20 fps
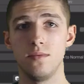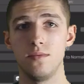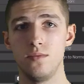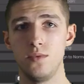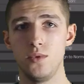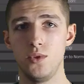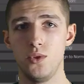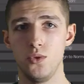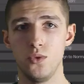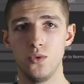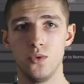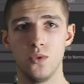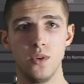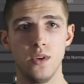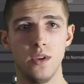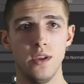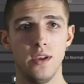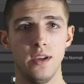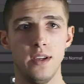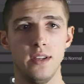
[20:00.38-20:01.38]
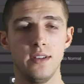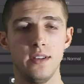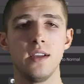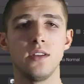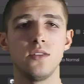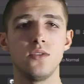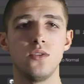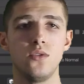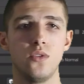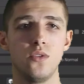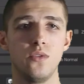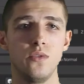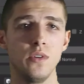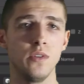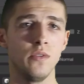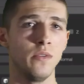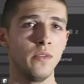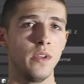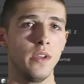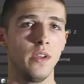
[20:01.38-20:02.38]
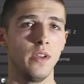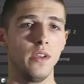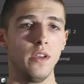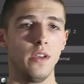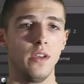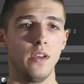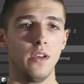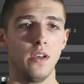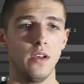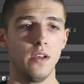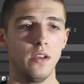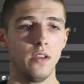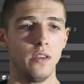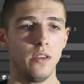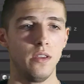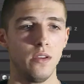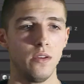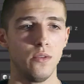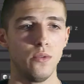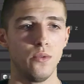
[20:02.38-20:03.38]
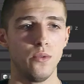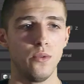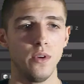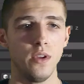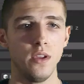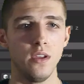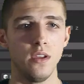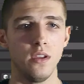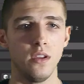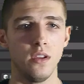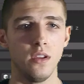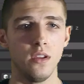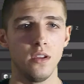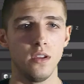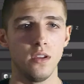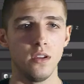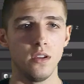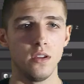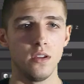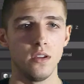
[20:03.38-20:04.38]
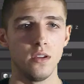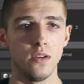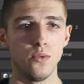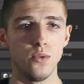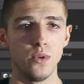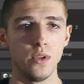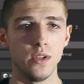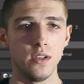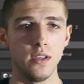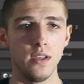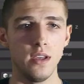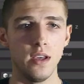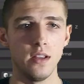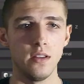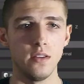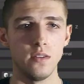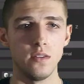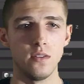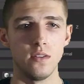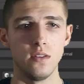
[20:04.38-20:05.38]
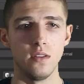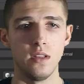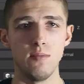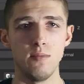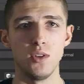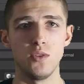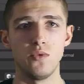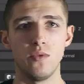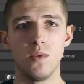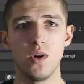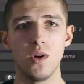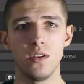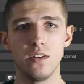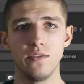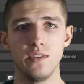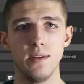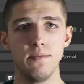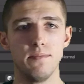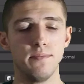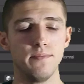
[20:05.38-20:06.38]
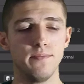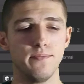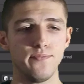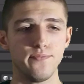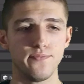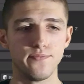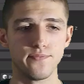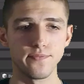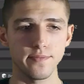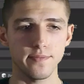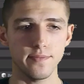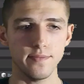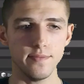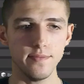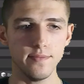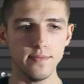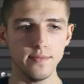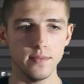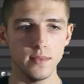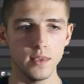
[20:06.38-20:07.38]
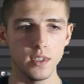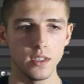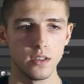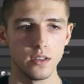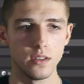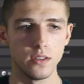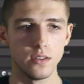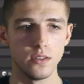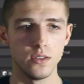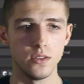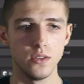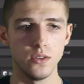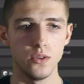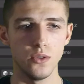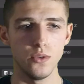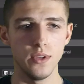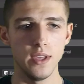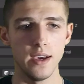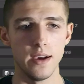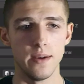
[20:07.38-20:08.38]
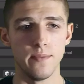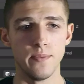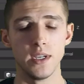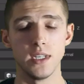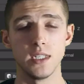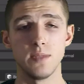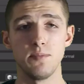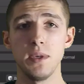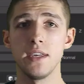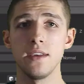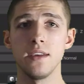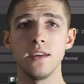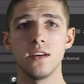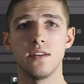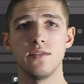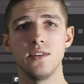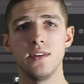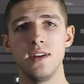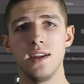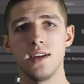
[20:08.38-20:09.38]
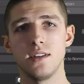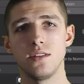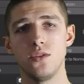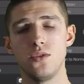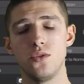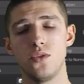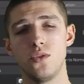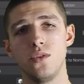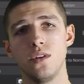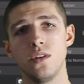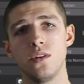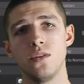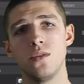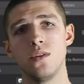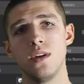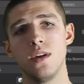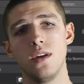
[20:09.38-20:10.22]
do in the next tutorial. We will get damage from all of them. So yeah, speaking of the next tutorial,